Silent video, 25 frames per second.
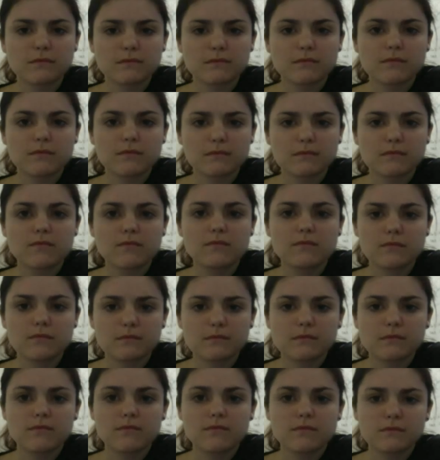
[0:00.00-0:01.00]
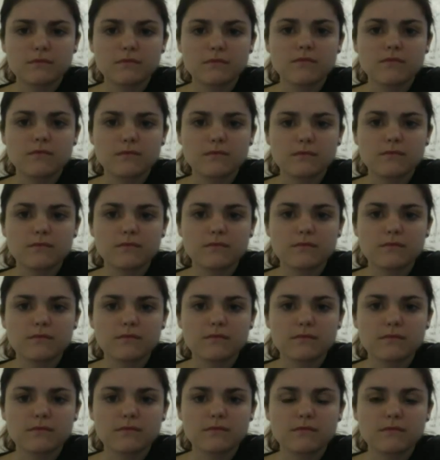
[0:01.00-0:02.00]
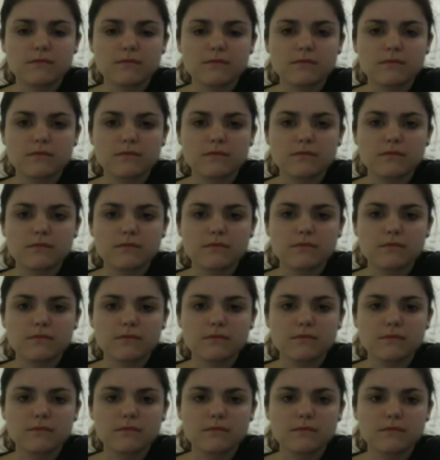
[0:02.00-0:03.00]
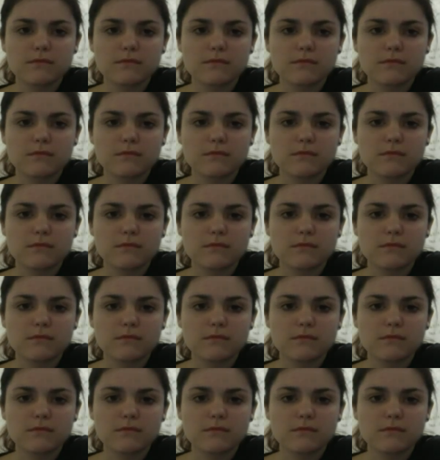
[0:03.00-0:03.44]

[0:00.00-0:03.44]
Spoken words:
No words are spoken by the person on screen.